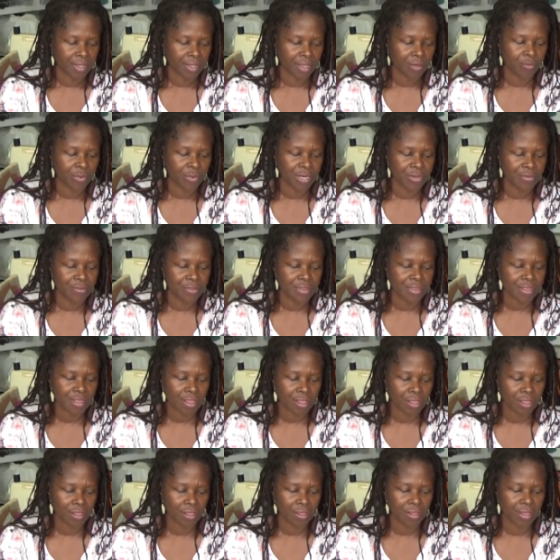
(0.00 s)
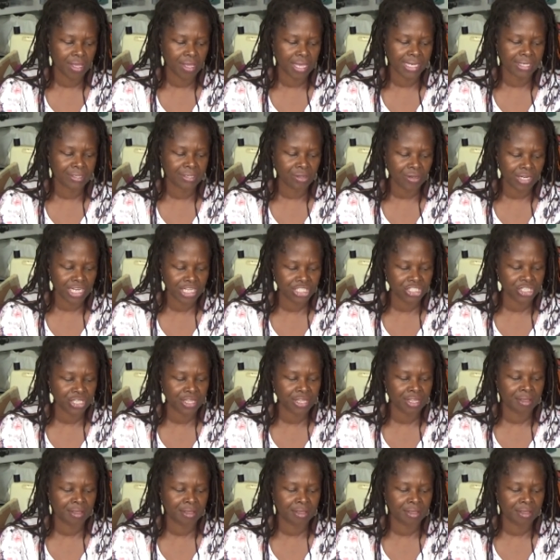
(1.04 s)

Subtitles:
And when you start acknowledging